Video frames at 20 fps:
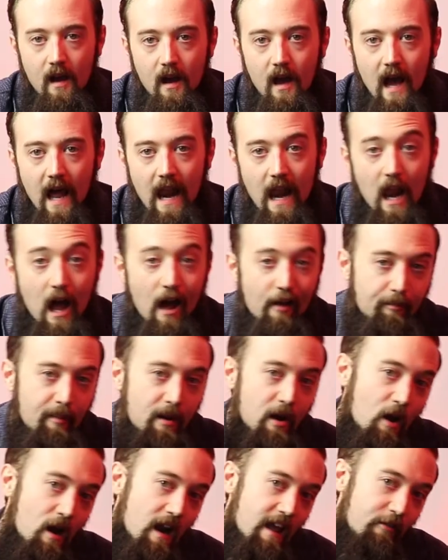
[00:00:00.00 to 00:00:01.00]
And last but
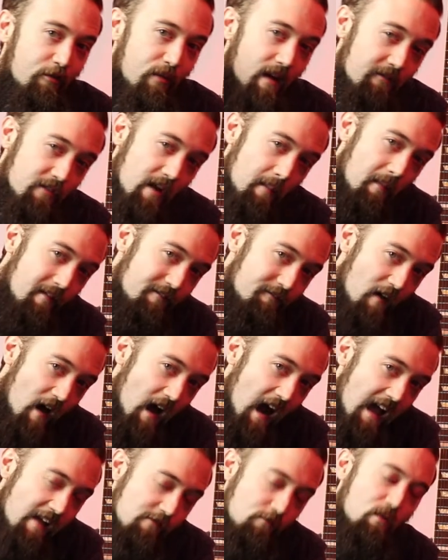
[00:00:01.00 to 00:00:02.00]
not least, we have number
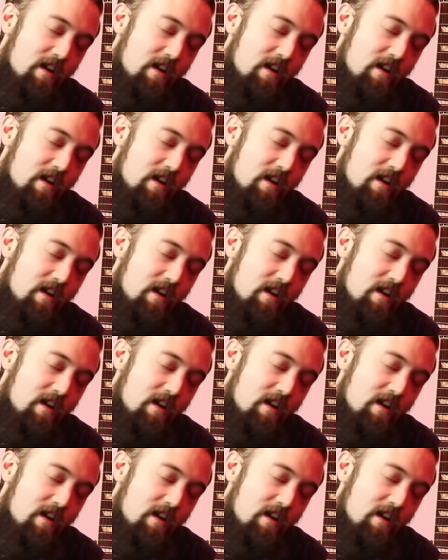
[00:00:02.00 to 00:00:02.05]
5,